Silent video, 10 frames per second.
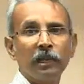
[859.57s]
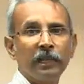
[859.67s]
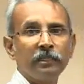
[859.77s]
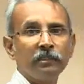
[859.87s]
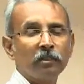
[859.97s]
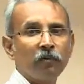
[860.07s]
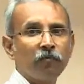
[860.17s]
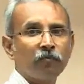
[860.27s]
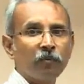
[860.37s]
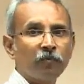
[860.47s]
a length
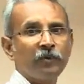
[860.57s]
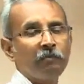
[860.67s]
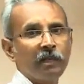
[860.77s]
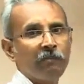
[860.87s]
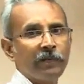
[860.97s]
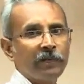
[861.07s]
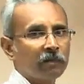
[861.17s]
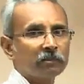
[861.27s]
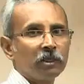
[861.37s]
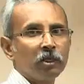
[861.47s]
of 50
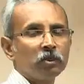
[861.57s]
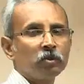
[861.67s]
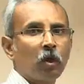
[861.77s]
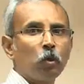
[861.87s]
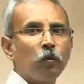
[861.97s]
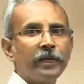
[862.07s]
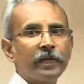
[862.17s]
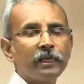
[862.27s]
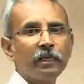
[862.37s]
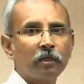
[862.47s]
millimeters. So how do I
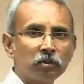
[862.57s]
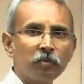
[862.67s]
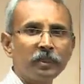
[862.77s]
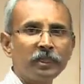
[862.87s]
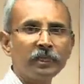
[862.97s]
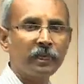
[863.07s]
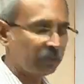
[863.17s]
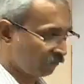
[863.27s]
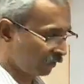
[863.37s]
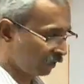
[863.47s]
get the isometric
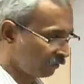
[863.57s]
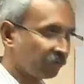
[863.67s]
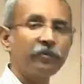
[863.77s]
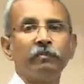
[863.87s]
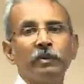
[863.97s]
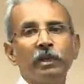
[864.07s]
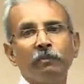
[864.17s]
length for 50